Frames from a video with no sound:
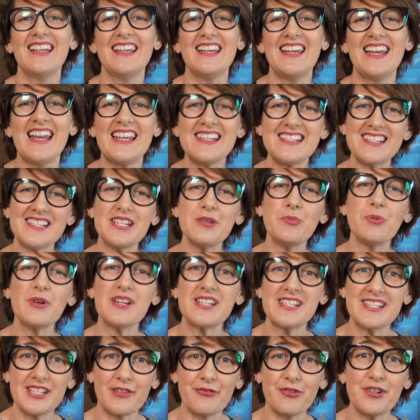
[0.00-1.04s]
Let's see what
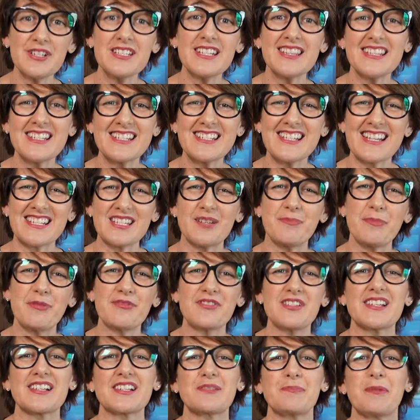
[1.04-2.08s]
is different in the setup of
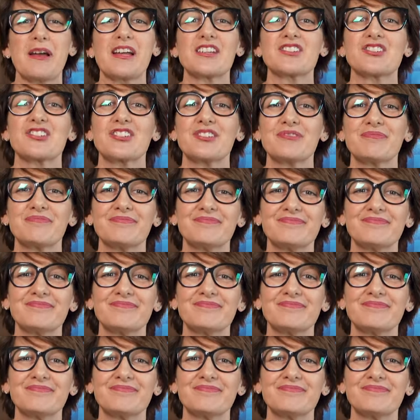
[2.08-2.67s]
this expansion.